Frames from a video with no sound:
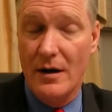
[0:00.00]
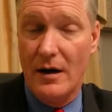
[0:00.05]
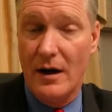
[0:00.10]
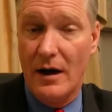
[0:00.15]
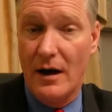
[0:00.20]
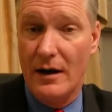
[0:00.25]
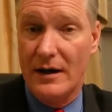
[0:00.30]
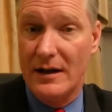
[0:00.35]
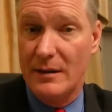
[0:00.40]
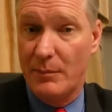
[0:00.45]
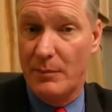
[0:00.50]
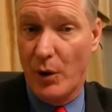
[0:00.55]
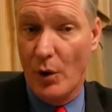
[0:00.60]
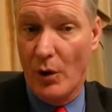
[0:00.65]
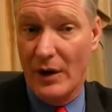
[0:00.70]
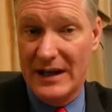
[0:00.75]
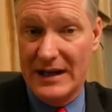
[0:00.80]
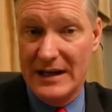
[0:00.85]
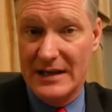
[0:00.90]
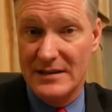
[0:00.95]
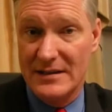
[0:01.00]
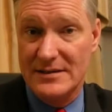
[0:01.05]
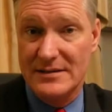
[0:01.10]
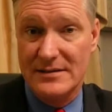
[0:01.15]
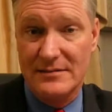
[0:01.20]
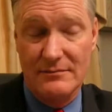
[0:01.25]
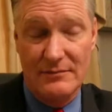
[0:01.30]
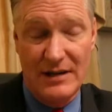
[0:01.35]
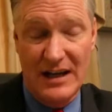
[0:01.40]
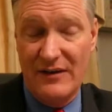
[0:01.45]

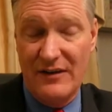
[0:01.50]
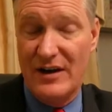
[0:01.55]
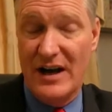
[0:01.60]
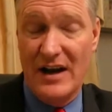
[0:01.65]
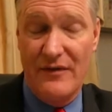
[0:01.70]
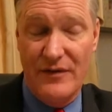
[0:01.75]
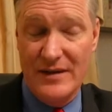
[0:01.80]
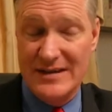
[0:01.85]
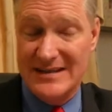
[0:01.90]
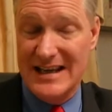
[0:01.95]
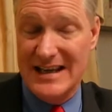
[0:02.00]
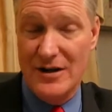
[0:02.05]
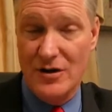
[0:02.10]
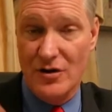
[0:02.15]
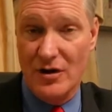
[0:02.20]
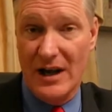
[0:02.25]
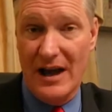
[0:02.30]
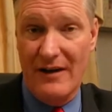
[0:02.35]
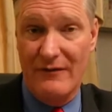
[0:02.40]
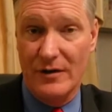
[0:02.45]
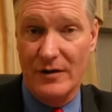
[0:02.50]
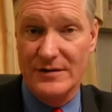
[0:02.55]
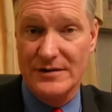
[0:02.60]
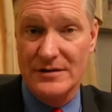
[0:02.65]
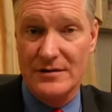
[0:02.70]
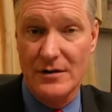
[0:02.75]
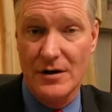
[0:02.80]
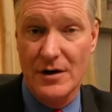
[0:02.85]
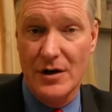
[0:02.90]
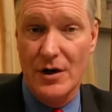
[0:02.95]
employees, even at the senior
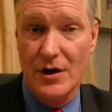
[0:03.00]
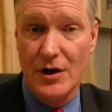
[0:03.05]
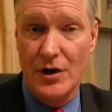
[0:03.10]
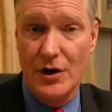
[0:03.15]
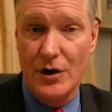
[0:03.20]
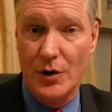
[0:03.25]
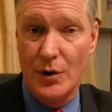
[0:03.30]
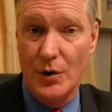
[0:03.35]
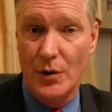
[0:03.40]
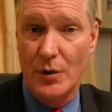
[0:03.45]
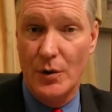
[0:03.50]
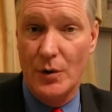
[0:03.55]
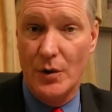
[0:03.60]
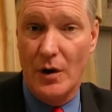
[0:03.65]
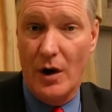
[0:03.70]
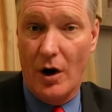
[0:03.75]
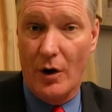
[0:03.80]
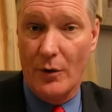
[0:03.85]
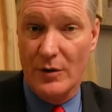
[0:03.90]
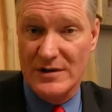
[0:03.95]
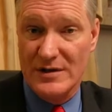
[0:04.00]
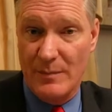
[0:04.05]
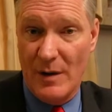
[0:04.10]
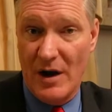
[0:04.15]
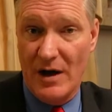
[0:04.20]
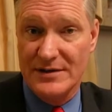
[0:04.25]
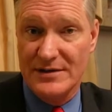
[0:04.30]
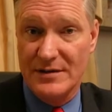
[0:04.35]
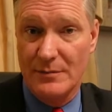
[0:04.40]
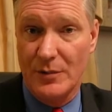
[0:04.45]
levels, who are
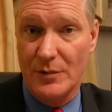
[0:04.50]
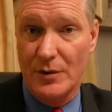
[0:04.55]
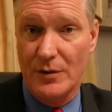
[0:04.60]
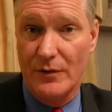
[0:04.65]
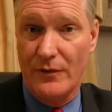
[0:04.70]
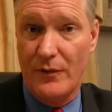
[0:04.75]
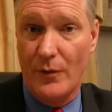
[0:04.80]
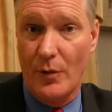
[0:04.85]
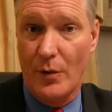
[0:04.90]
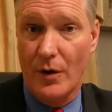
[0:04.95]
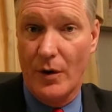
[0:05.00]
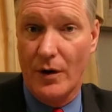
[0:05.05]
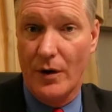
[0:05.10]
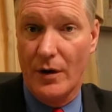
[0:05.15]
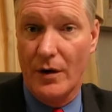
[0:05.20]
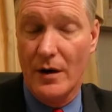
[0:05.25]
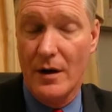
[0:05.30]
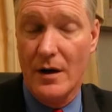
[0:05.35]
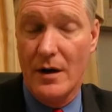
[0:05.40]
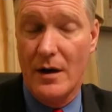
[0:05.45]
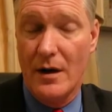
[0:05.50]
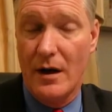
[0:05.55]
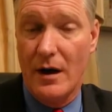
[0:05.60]
responsible for